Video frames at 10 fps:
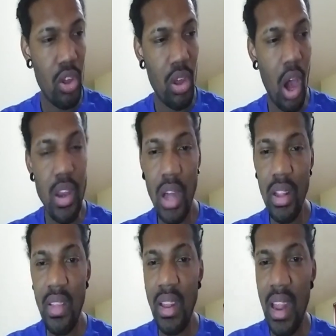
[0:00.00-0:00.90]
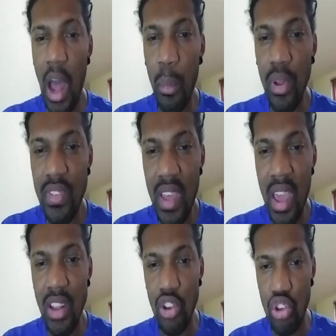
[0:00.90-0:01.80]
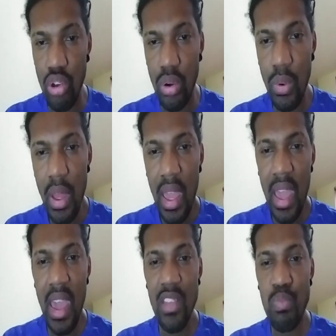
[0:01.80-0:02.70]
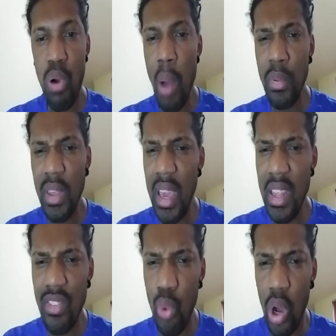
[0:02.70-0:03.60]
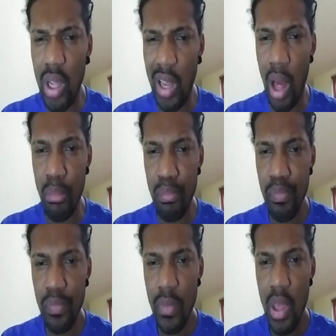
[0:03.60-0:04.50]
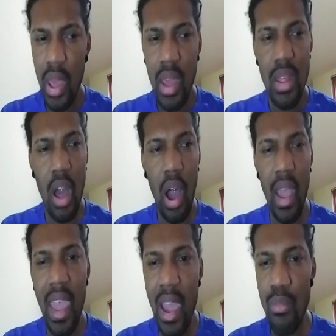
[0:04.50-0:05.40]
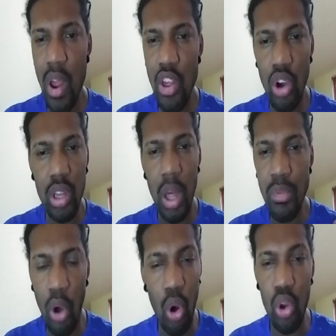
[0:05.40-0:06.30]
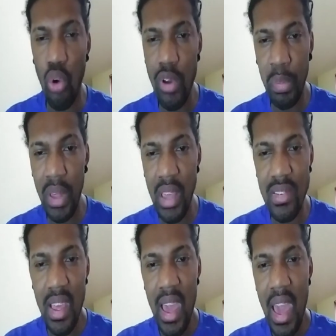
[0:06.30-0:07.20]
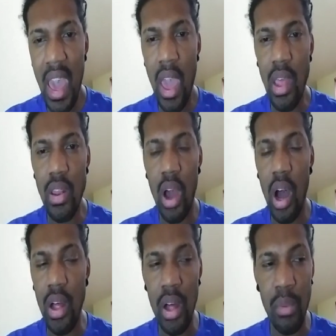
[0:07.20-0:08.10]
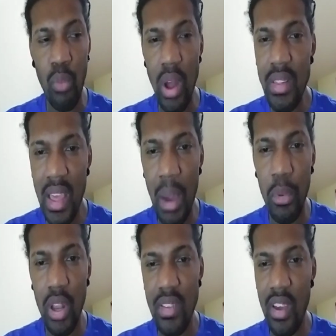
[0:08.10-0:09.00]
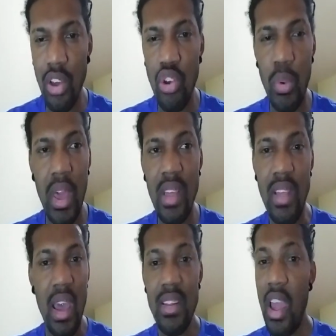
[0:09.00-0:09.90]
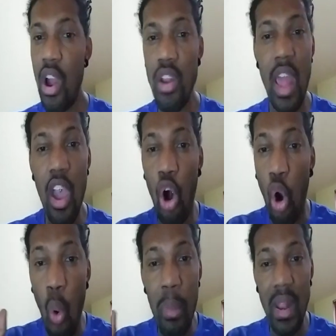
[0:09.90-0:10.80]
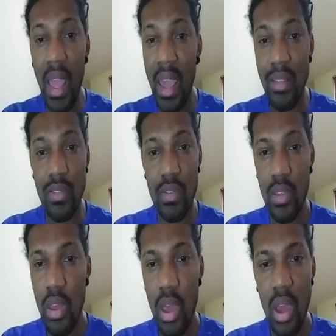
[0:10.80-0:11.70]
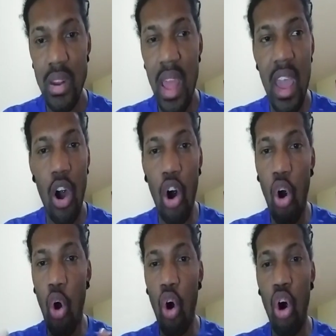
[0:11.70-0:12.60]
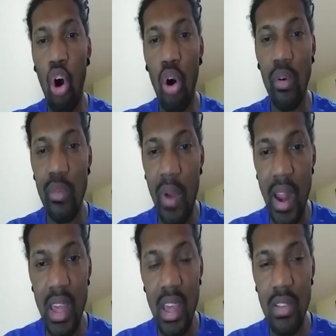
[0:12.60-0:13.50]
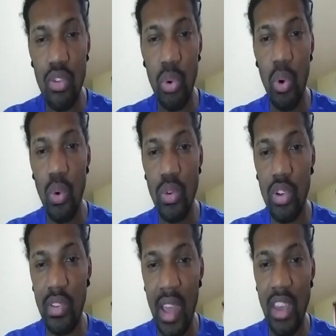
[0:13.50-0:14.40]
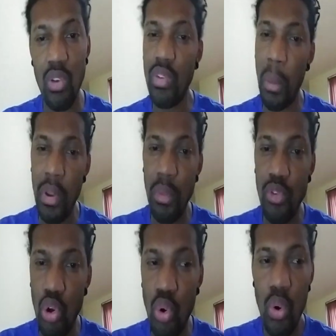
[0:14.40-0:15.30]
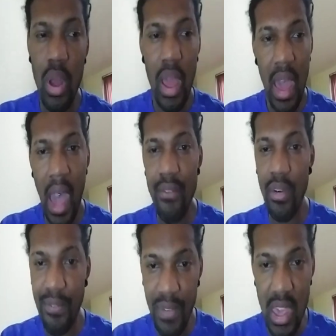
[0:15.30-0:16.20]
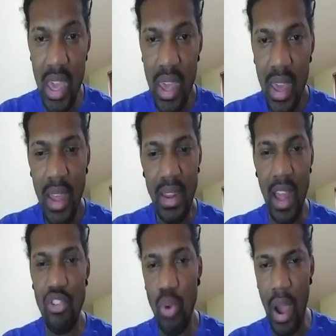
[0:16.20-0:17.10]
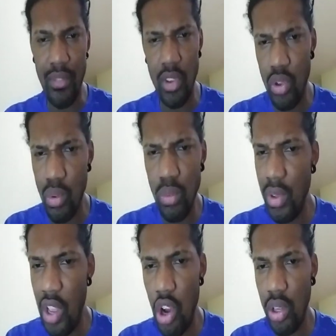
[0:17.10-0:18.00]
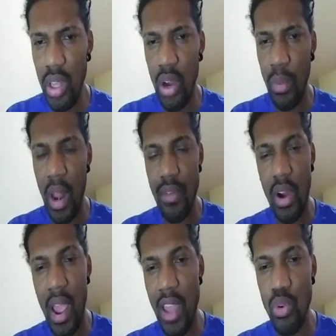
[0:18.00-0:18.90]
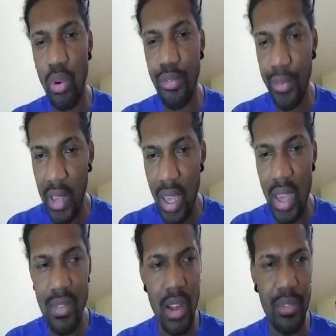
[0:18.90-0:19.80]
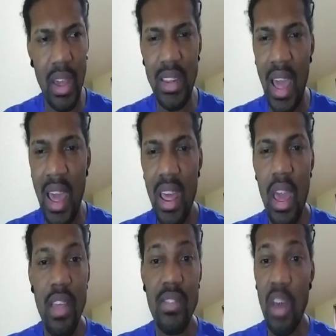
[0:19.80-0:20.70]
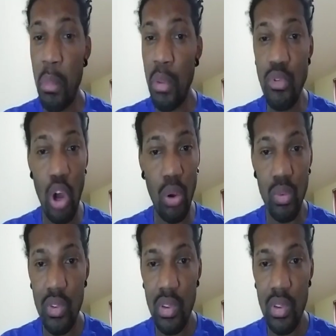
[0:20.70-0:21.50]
Another thing that I would say to do is probably get into a club. Ham radio clubs are all over the place, and one thing I want to tell you is they are open hands. They are all ready to take you. Some of them do have a fee that you have to do yearly or whatever, annual fee and stuff like that. Some of them don't.